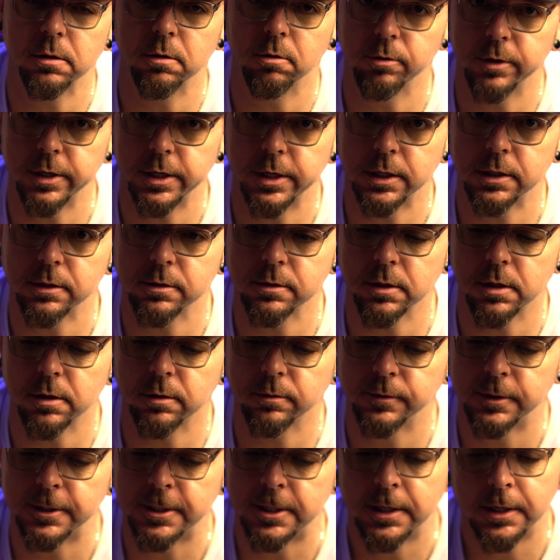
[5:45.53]
a week, so
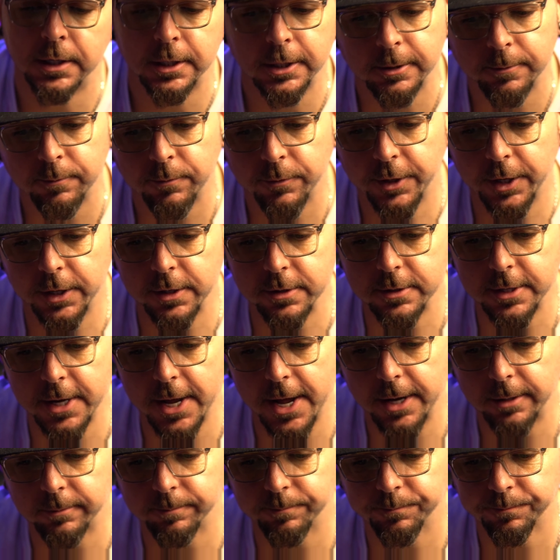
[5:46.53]
there's
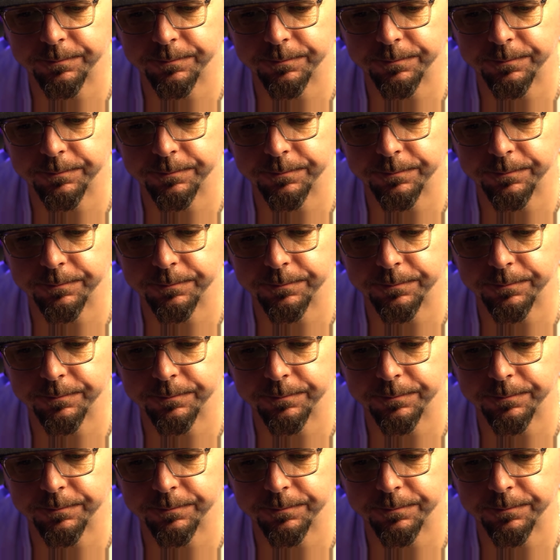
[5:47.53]
that.